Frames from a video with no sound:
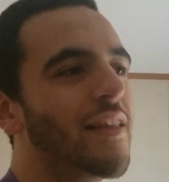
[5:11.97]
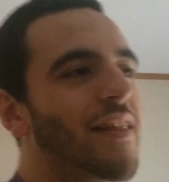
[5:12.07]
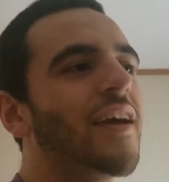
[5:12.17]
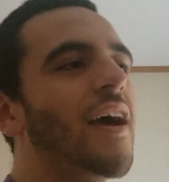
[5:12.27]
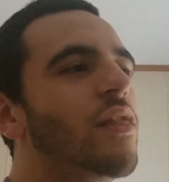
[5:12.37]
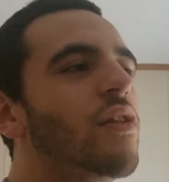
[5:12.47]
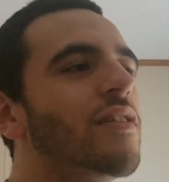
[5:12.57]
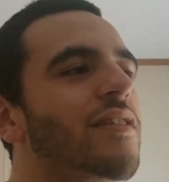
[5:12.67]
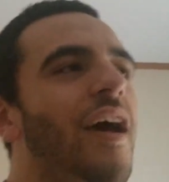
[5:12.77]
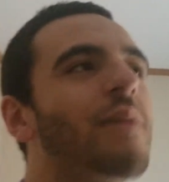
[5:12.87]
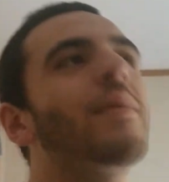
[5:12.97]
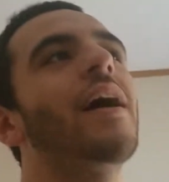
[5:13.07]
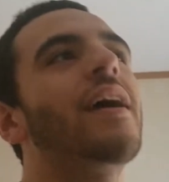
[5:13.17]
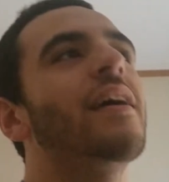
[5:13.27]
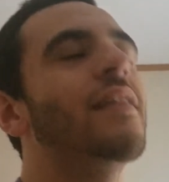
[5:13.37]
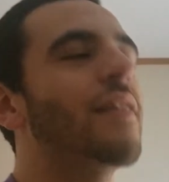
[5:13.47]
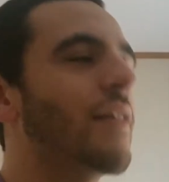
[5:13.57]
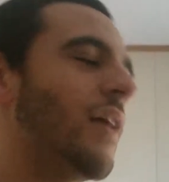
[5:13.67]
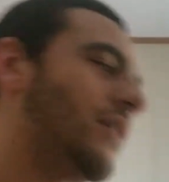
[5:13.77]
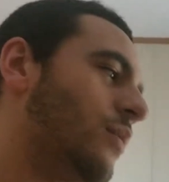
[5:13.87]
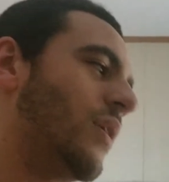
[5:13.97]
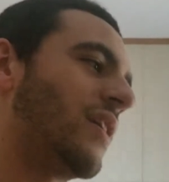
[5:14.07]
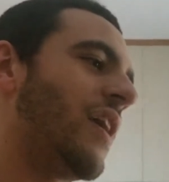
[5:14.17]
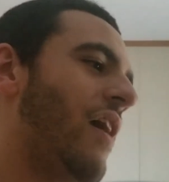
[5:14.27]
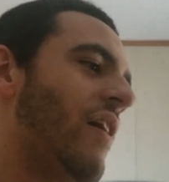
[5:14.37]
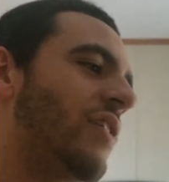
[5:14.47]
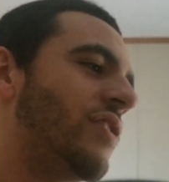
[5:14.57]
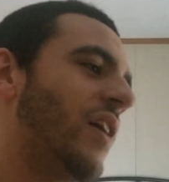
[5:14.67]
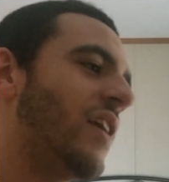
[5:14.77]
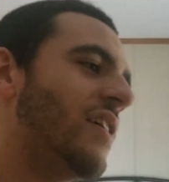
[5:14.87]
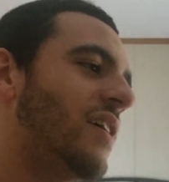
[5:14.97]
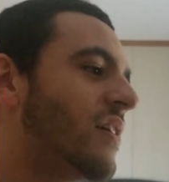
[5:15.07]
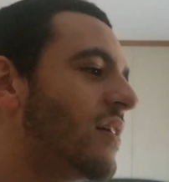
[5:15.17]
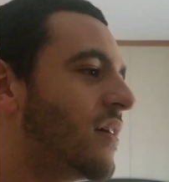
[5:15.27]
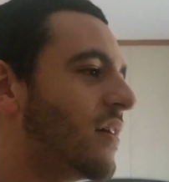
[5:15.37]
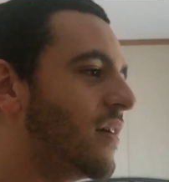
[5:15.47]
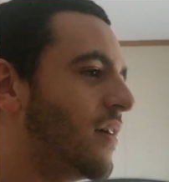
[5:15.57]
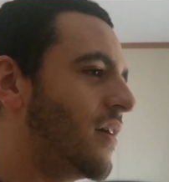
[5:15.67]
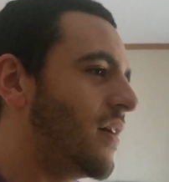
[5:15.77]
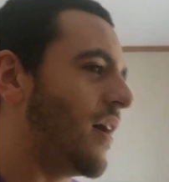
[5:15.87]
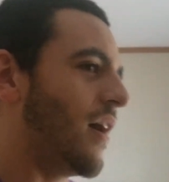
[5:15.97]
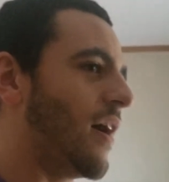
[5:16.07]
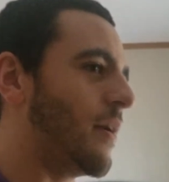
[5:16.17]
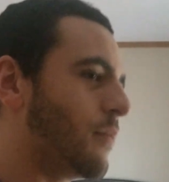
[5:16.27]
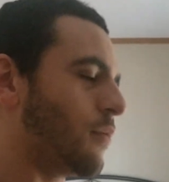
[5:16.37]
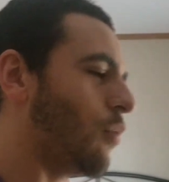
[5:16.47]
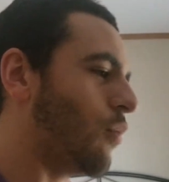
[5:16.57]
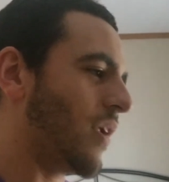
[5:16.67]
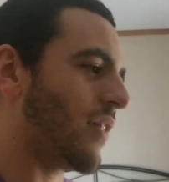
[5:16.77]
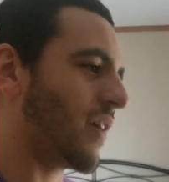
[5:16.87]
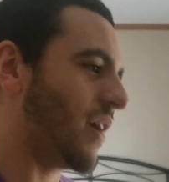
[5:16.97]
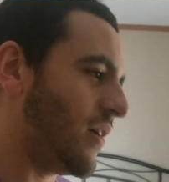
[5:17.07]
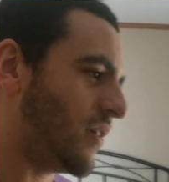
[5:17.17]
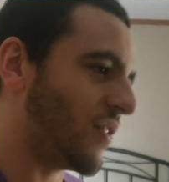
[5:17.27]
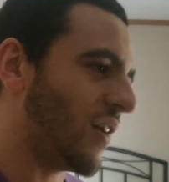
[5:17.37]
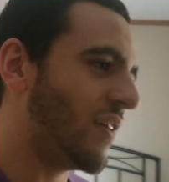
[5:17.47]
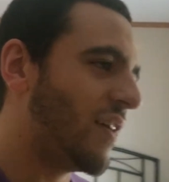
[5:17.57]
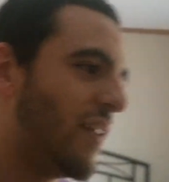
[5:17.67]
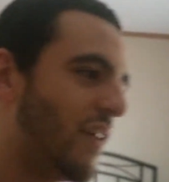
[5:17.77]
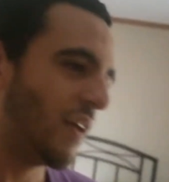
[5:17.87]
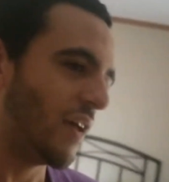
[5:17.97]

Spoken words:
Like I looked at like the one character I did, or one of the characters I did,